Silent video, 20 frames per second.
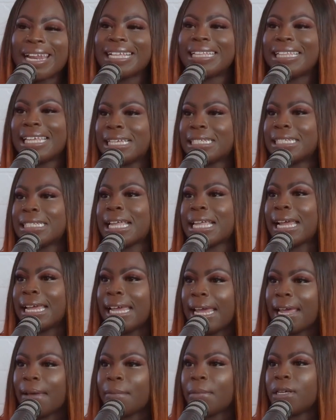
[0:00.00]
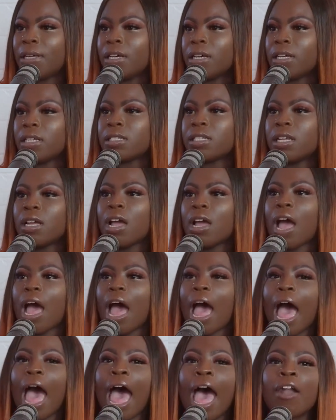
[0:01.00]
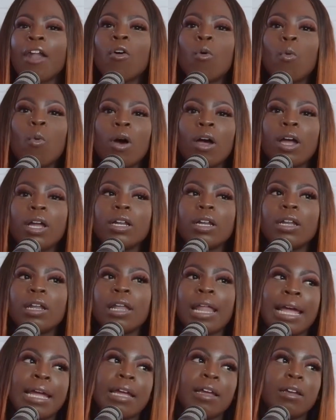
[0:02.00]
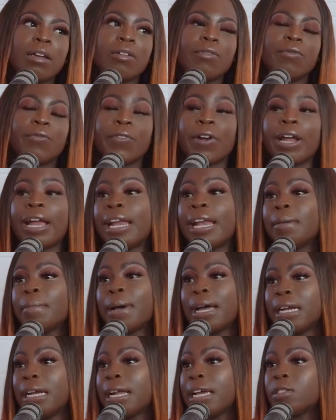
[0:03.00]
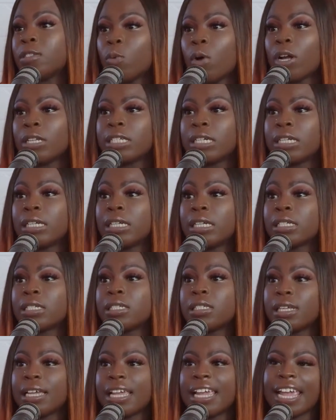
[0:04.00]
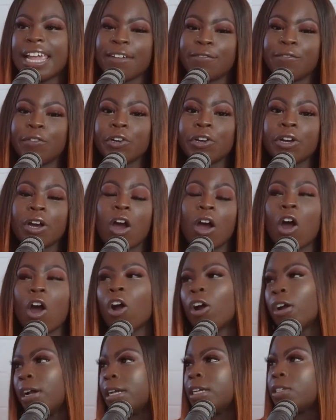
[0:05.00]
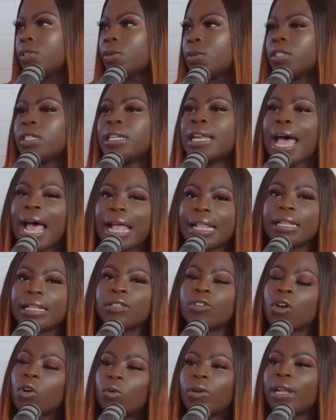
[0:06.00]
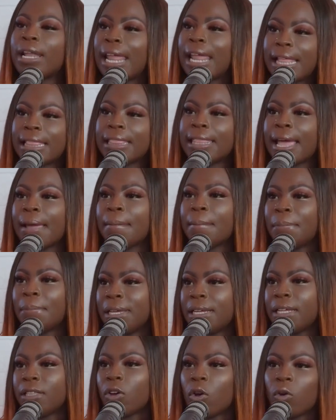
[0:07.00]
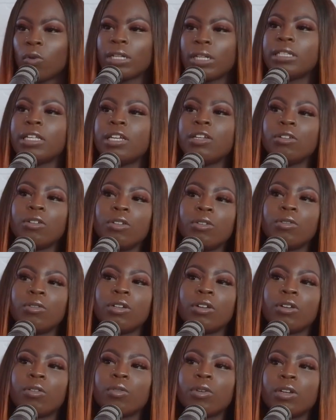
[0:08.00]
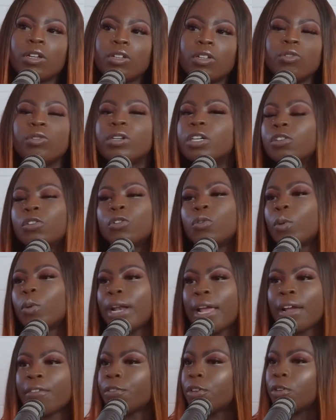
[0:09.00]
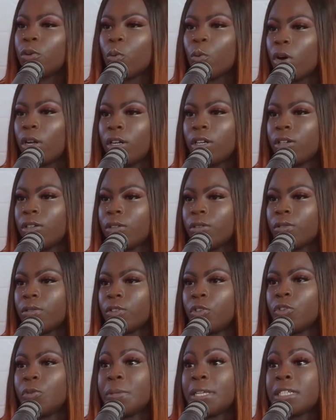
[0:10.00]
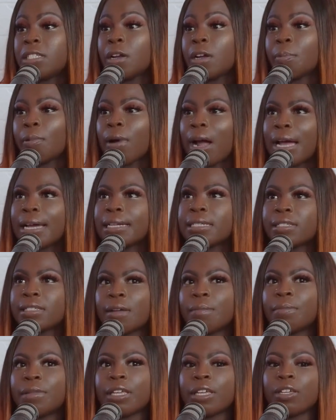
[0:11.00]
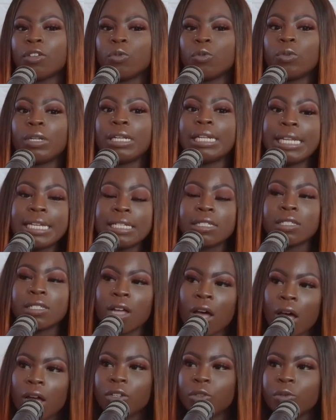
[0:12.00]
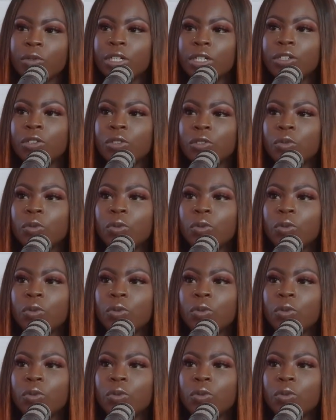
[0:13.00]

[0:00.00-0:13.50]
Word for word: things as I can because mm-hmm. your hands and everything. I don't want like for anybody that's watching this, if you're an artist or not, don't let that be the only thing you do. Right? Yeah, you could do whatever you want to do. You'll right. be surprised something you least thought you could do